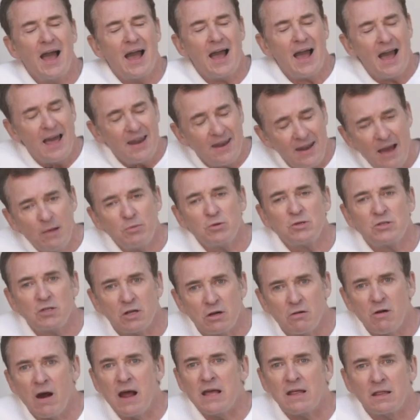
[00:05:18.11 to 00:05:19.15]
And that was the
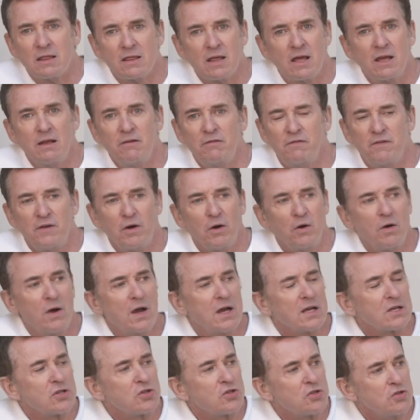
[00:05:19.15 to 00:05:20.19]
great thing, Phil.
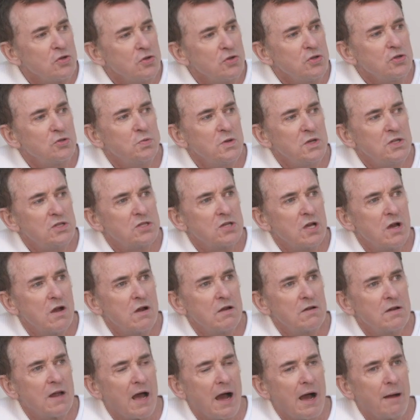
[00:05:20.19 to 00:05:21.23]
As soon as we
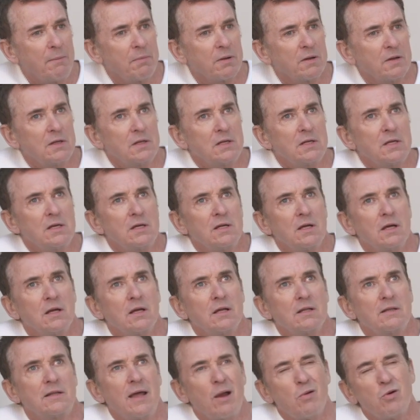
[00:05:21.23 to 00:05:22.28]
turned up,
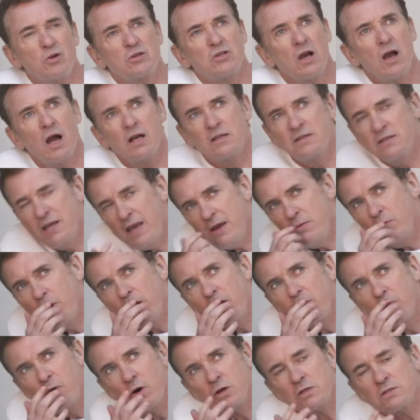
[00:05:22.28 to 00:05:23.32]
there was a, I'll tell you what
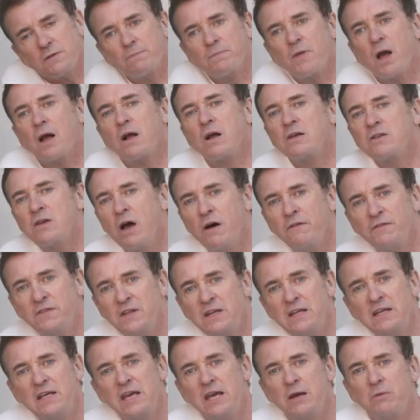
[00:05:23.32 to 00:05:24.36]
it was, because after
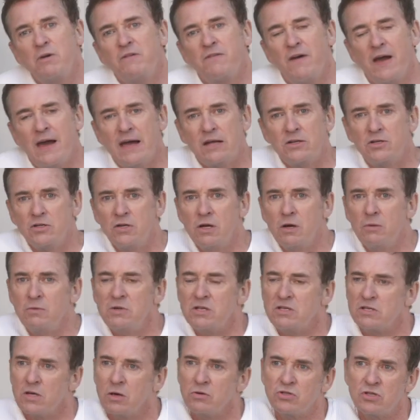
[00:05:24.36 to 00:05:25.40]
the year we've had, you know, with
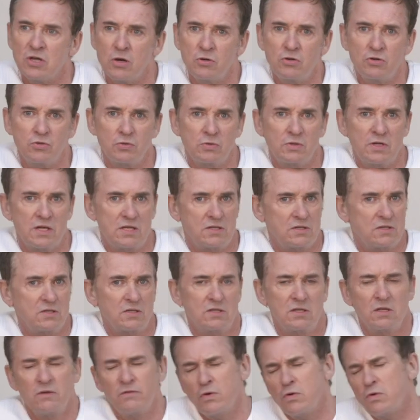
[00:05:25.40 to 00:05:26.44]
this whole social
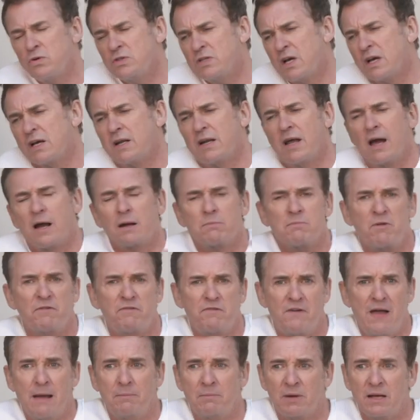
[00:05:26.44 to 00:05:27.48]
distancing, of course I can hug my
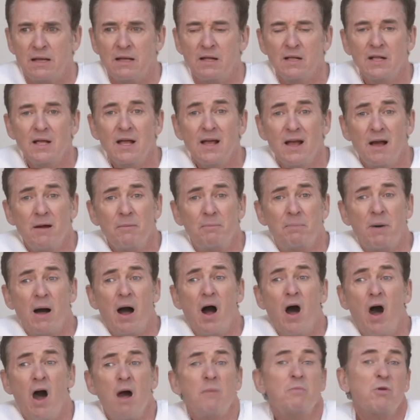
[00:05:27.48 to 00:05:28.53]
family,
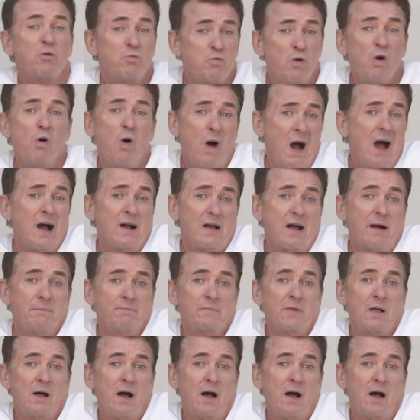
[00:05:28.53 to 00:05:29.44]
but I'm a real hugger.